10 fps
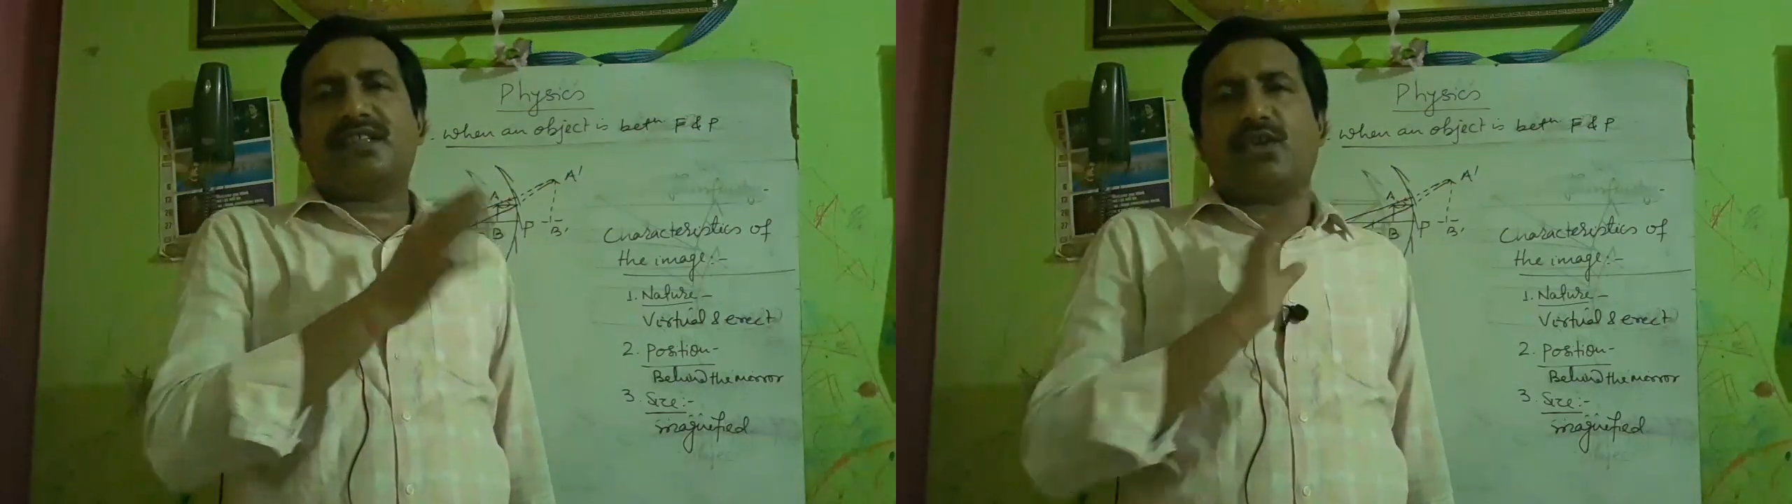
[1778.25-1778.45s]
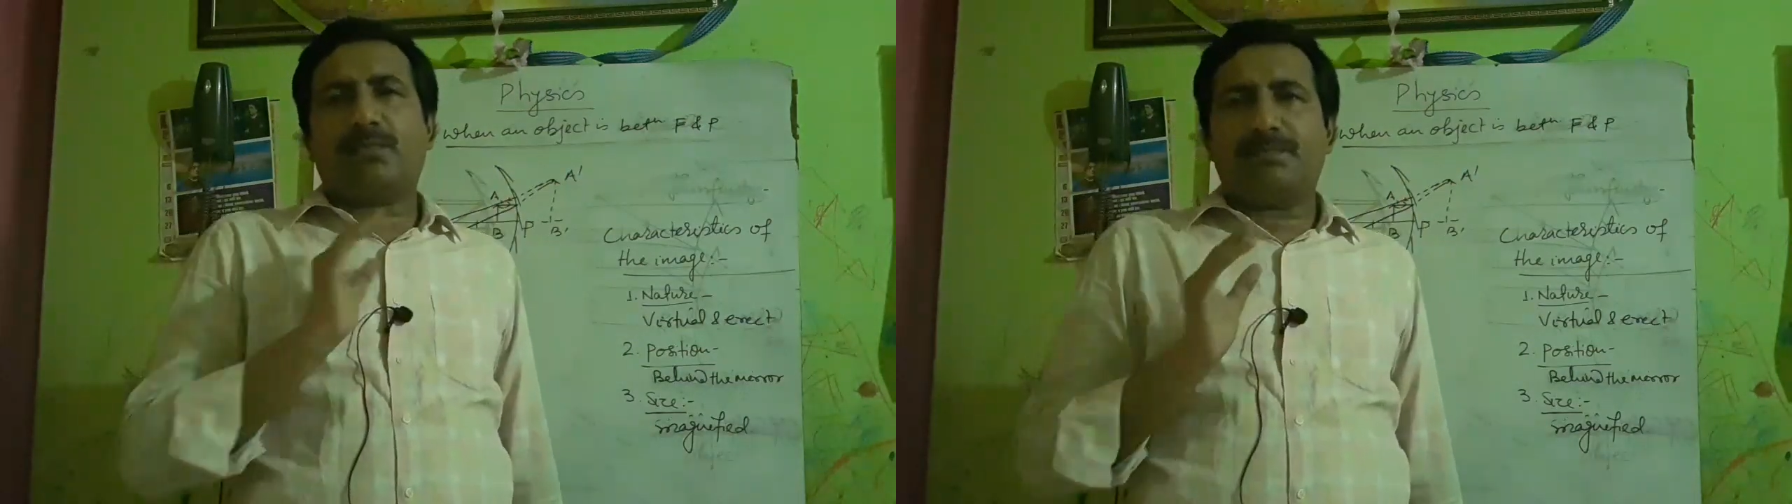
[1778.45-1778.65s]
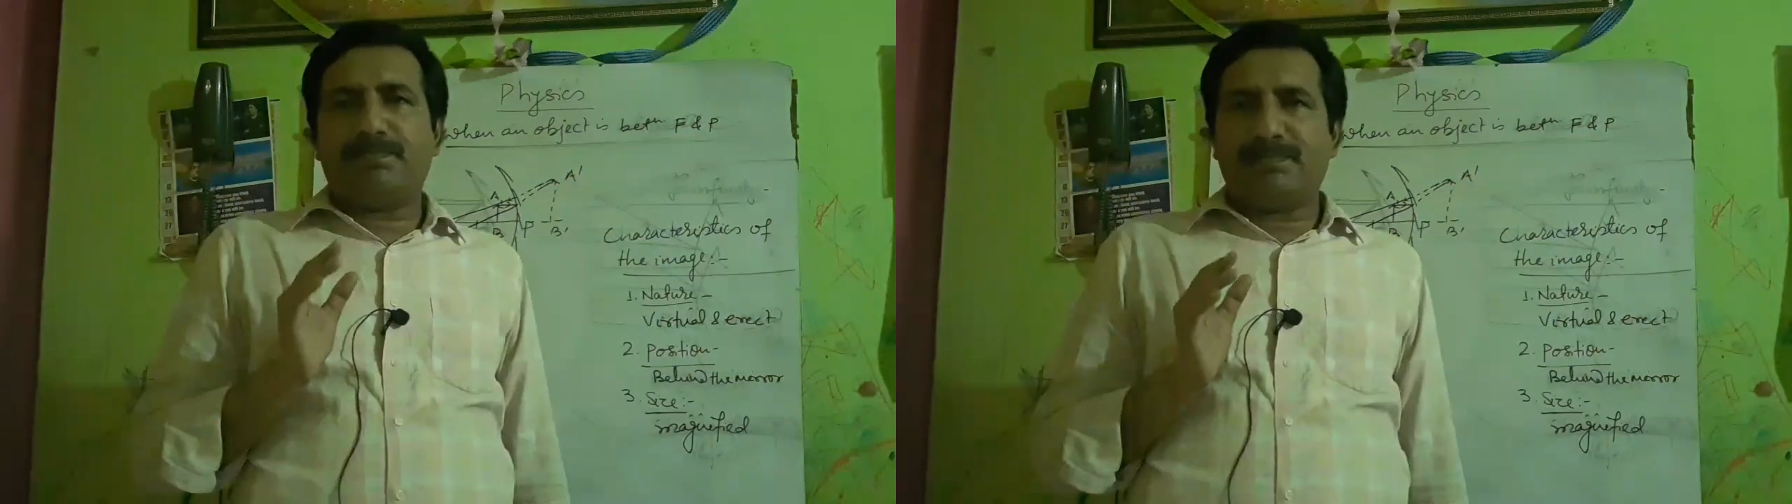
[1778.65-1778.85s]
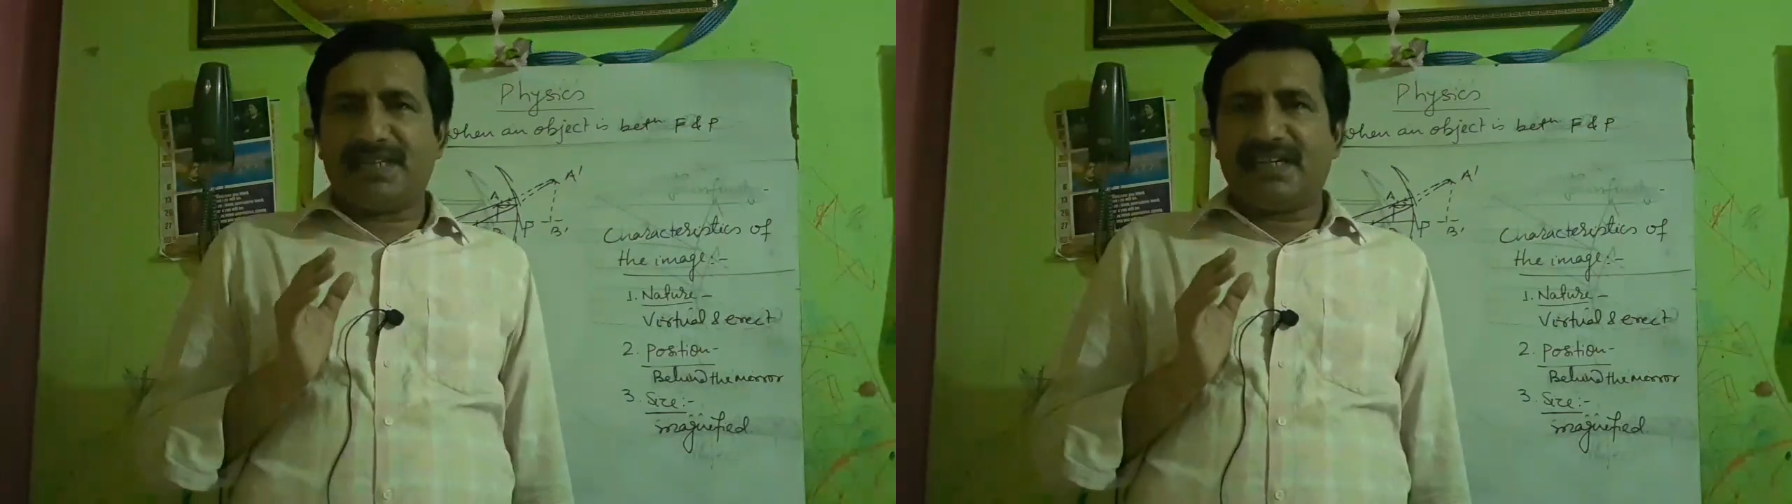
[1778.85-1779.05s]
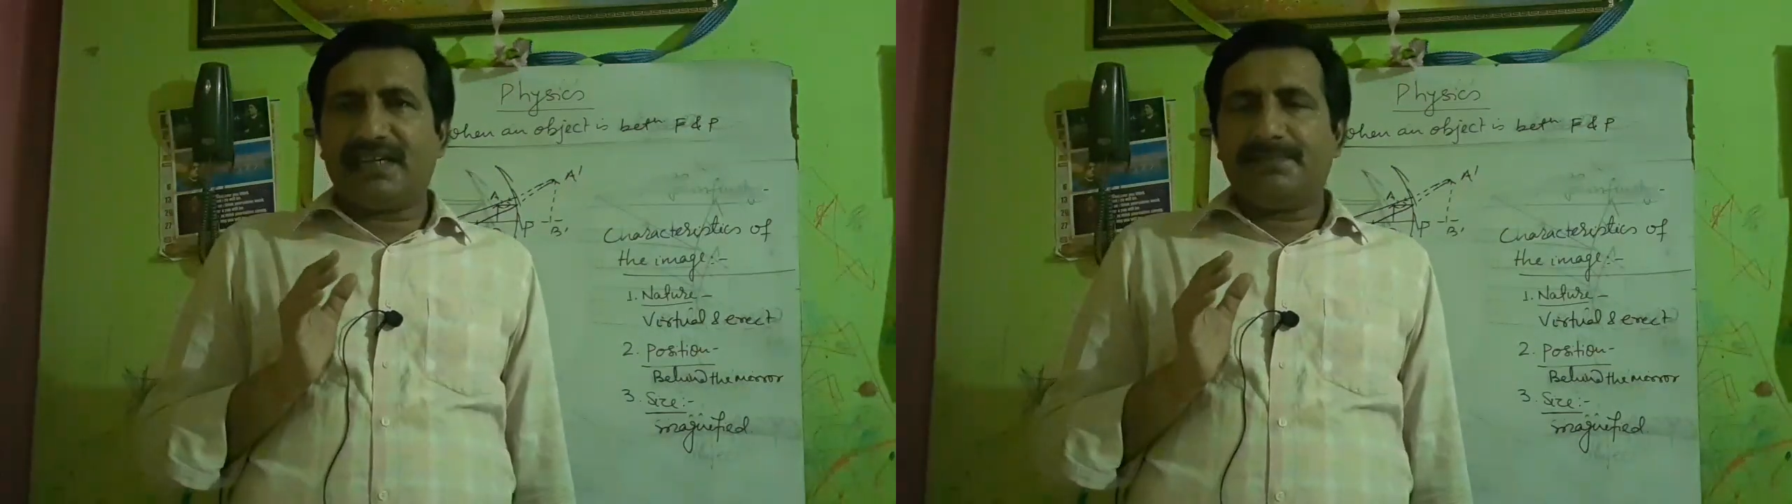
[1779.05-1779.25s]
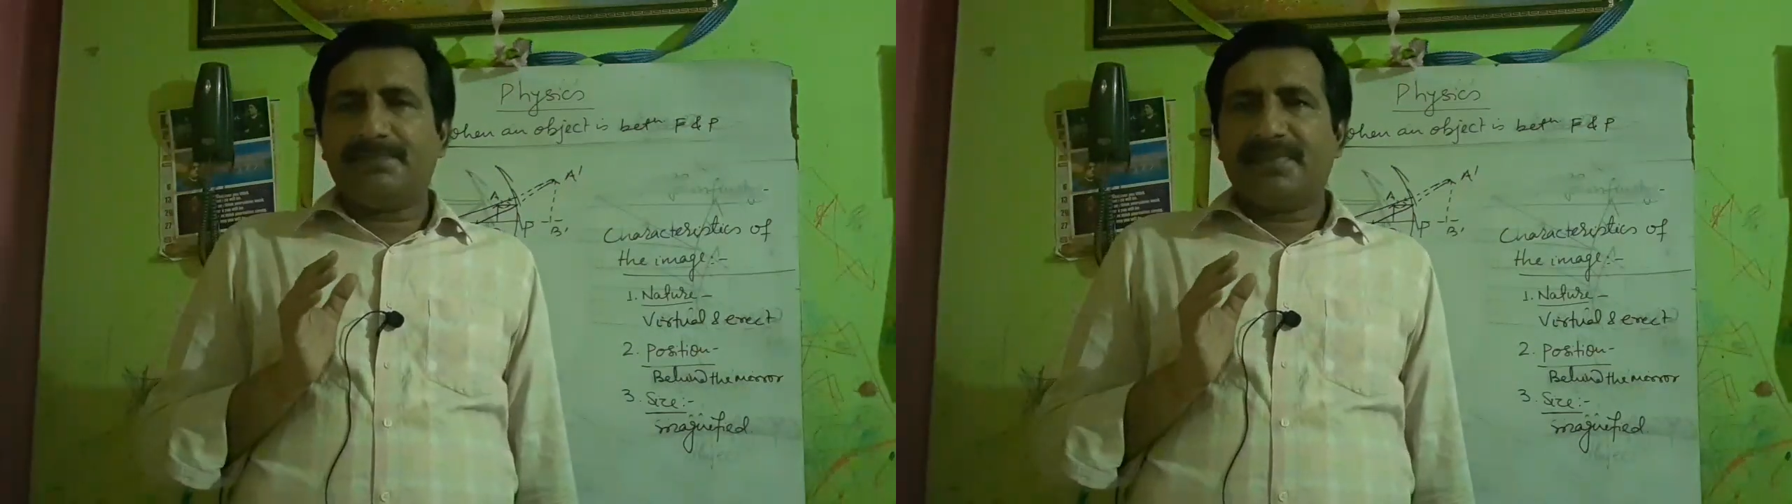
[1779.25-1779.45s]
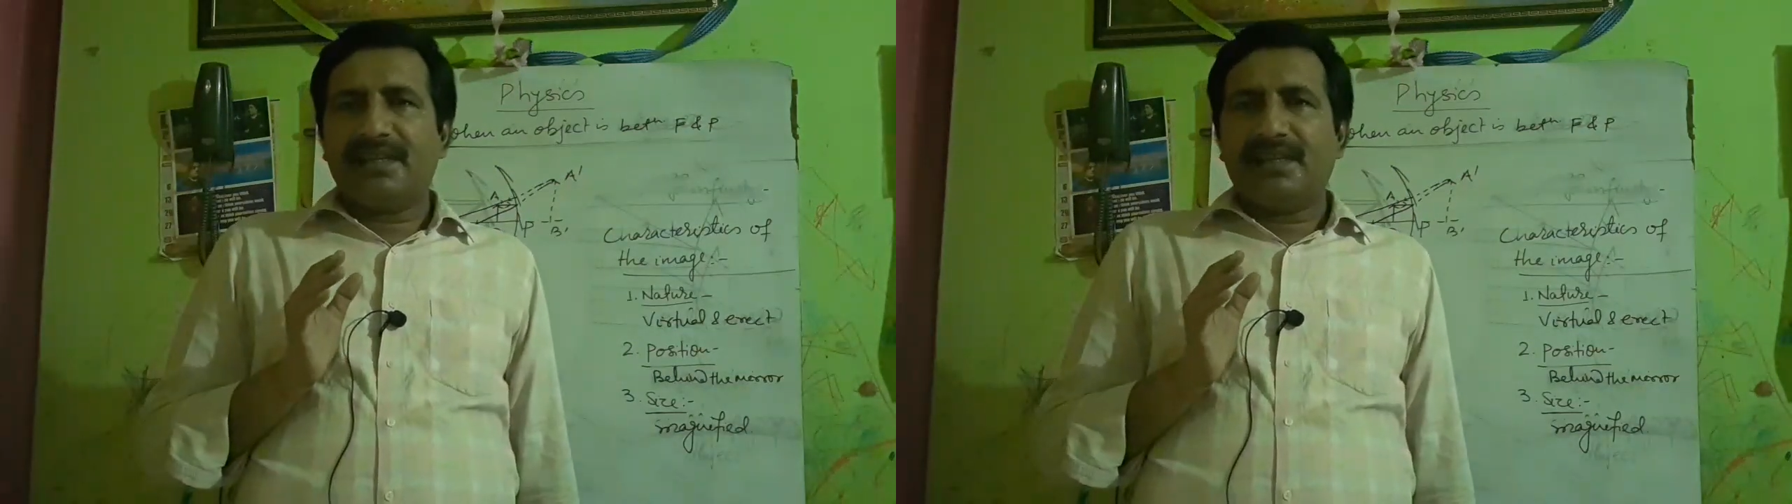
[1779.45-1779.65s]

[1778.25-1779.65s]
the mirror,